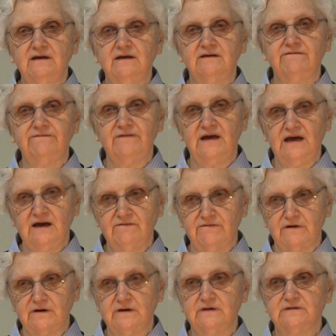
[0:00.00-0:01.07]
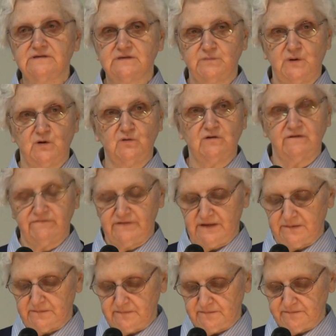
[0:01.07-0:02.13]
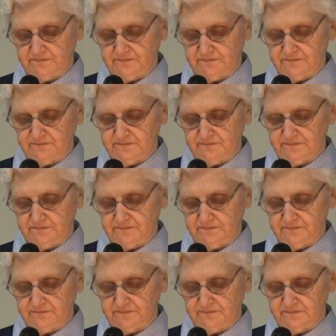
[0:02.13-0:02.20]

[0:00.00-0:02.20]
if ever, spoke of them.